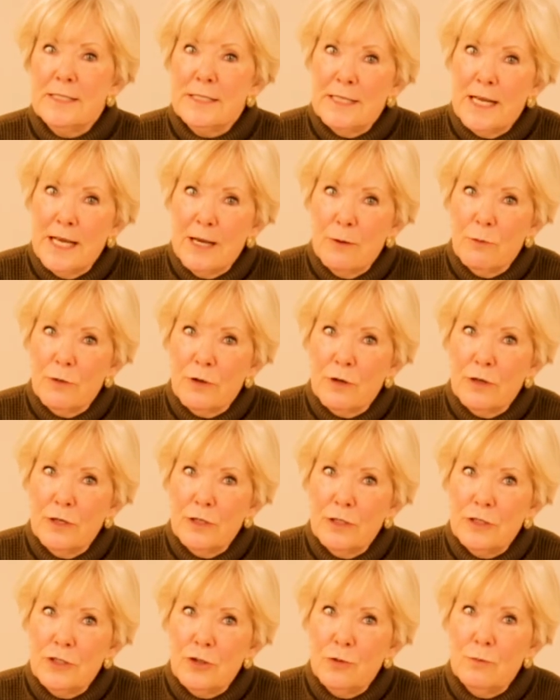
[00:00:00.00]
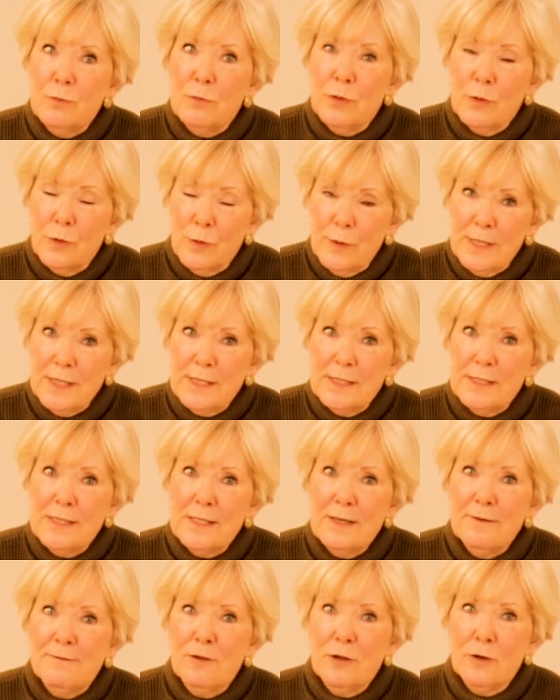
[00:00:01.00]
today we're going to do buoys
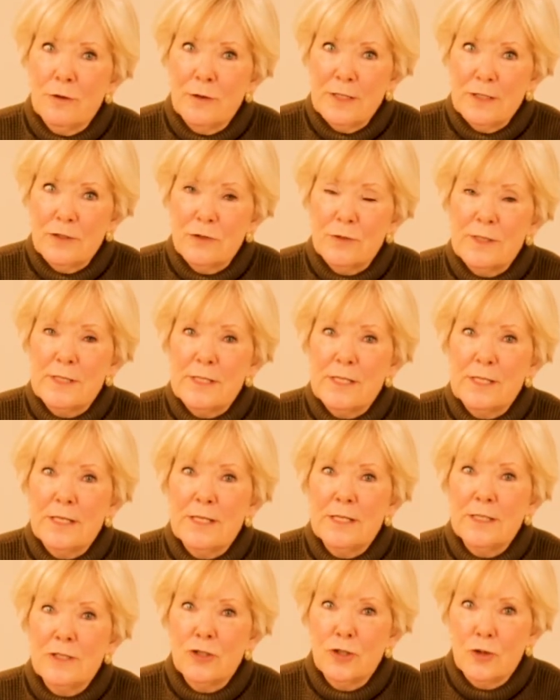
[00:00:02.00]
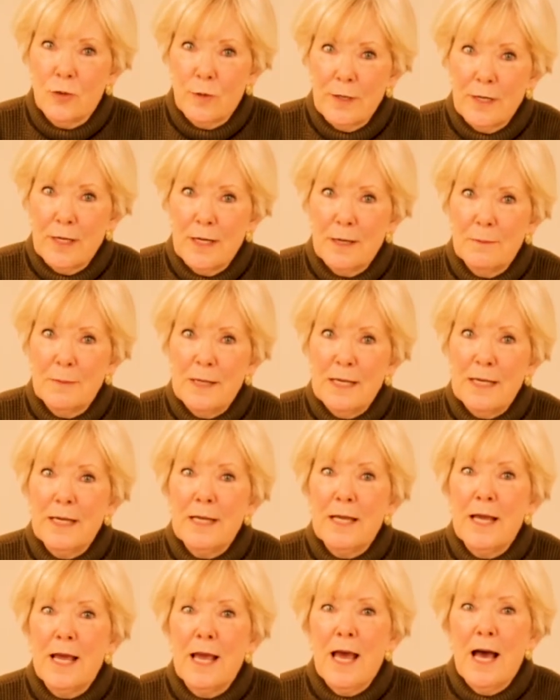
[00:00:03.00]
if you're interested in joining
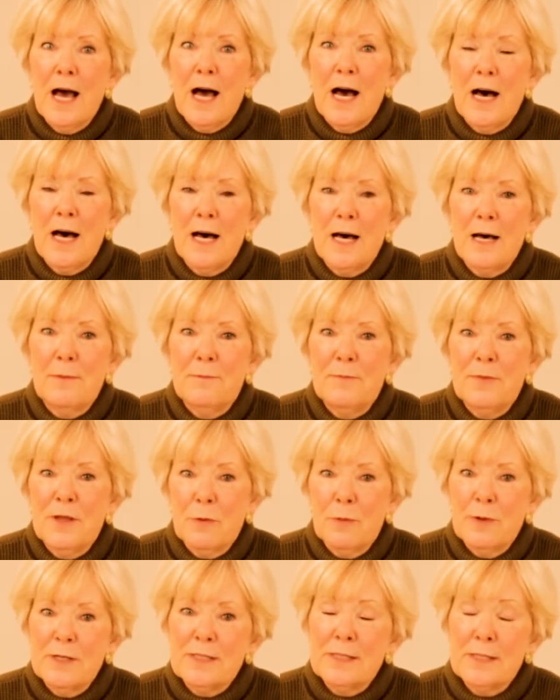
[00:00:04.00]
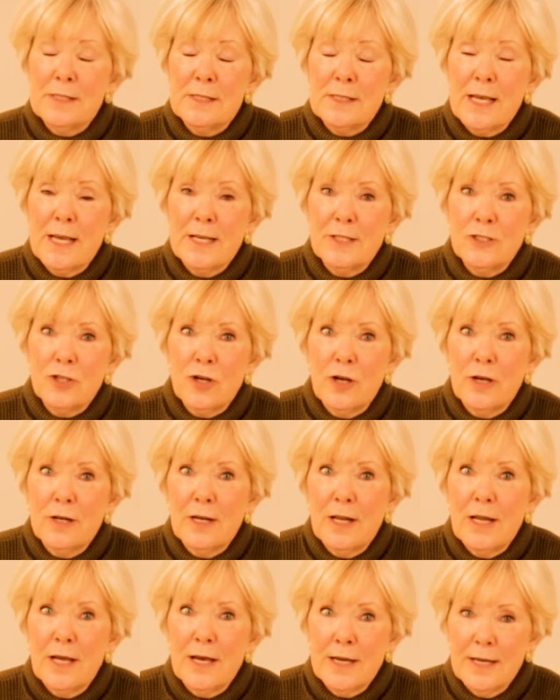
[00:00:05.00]
me. There was a sketch
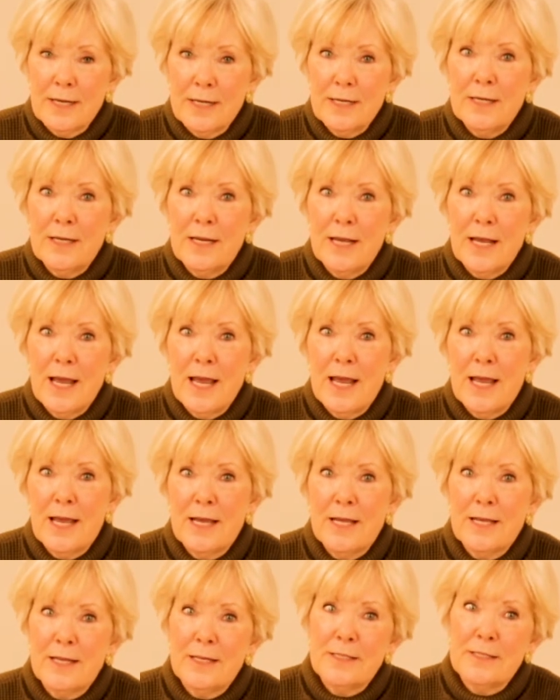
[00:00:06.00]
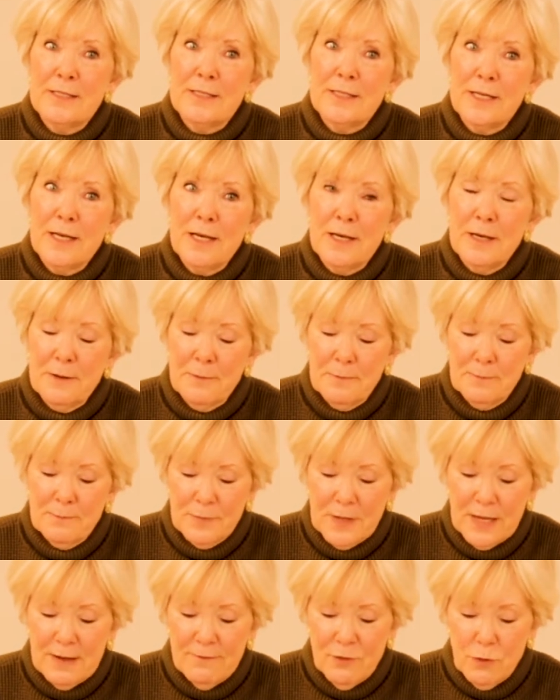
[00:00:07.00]
online, and
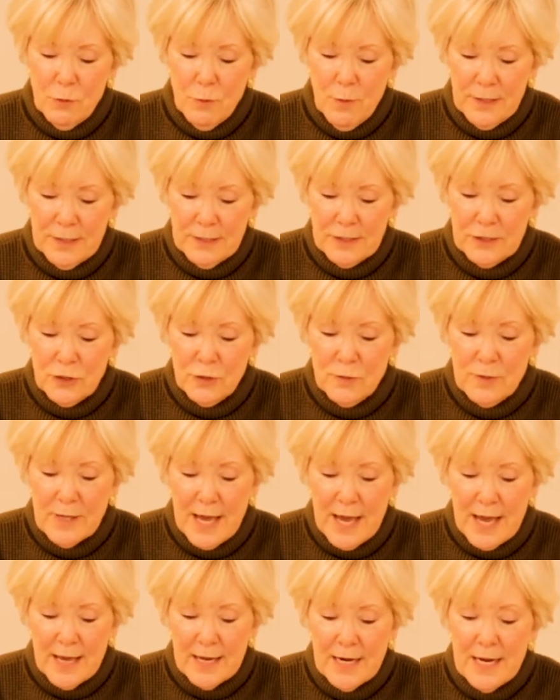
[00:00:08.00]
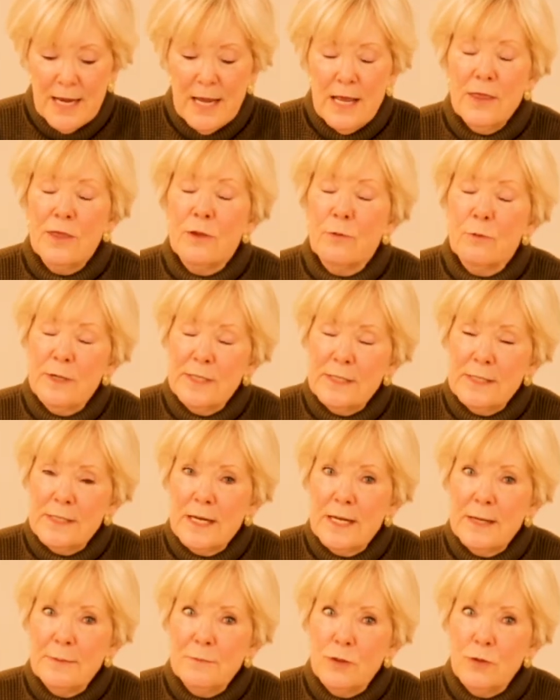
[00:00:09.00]
if you want to do that. The reason
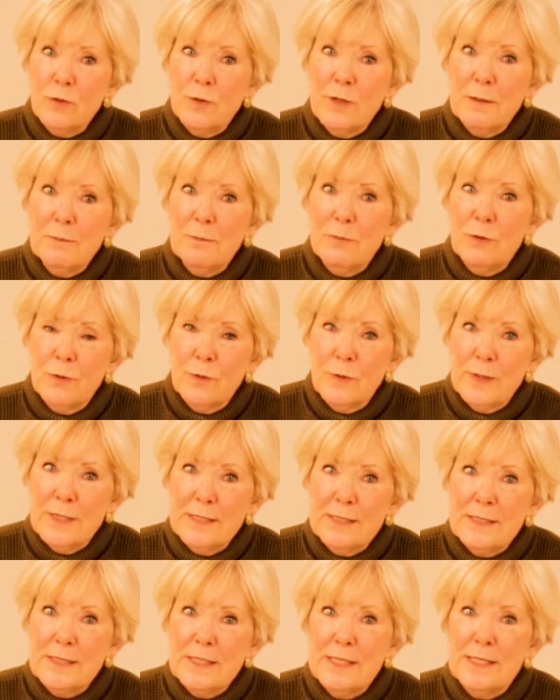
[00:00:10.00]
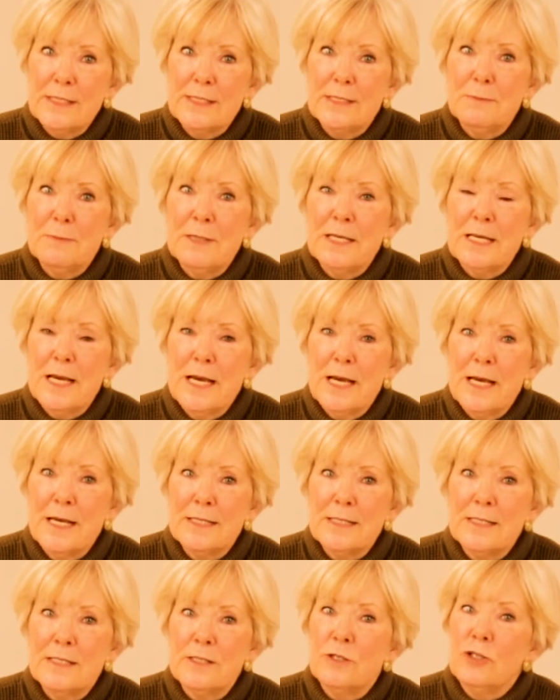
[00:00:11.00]
I'm doing buoys is
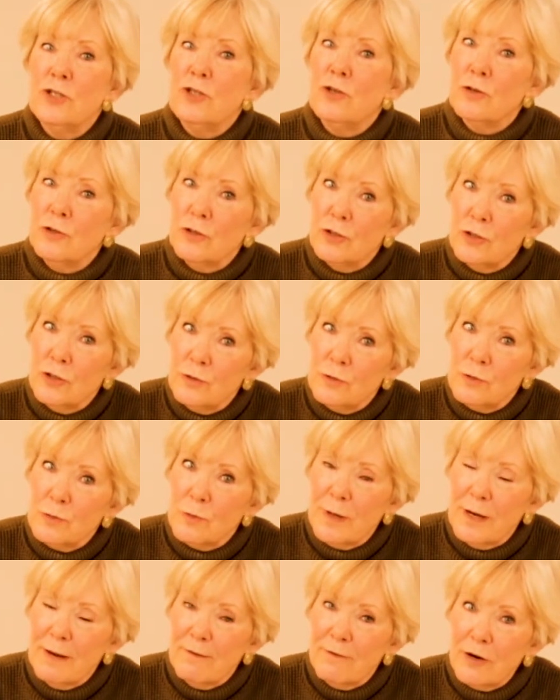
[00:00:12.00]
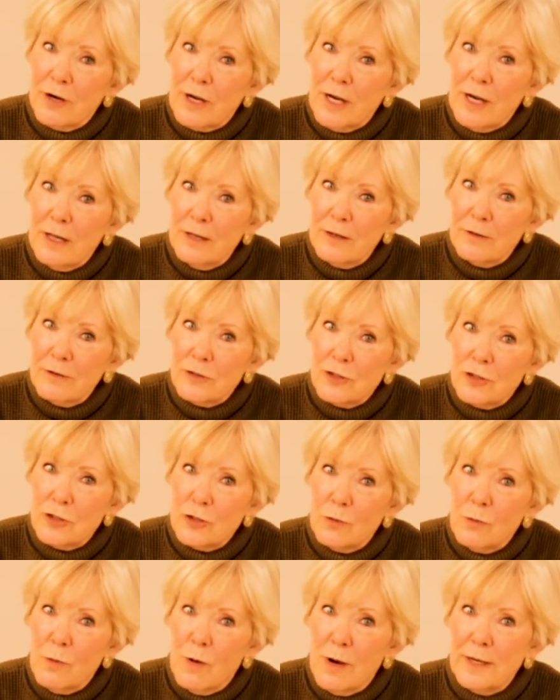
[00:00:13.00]
because you can use whatever colors
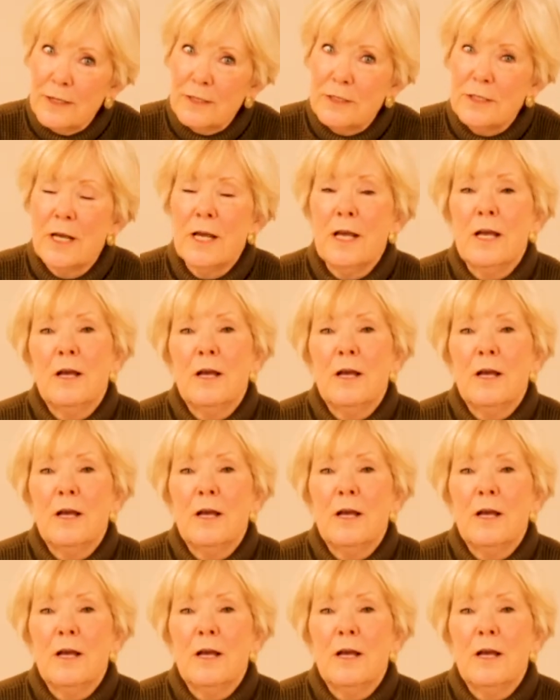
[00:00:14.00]
you want.